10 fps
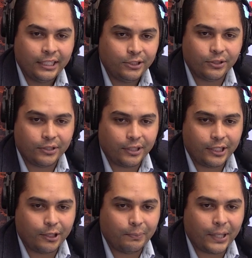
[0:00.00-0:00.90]
do
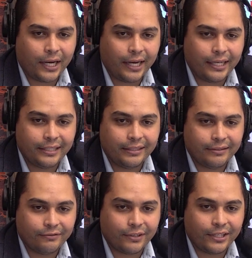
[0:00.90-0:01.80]
the, behind and
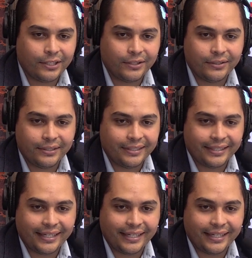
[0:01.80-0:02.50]
in front of you and the